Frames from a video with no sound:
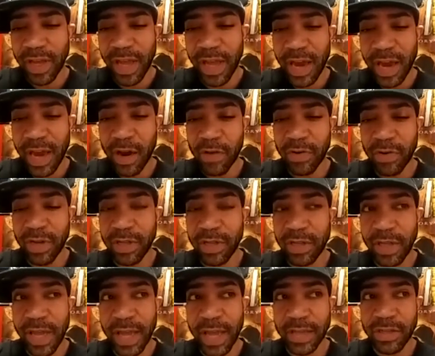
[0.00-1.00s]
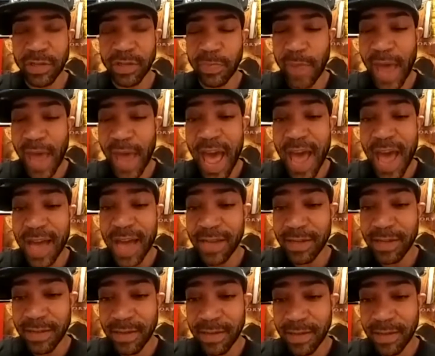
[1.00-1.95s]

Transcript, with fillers: He had already he had just passed.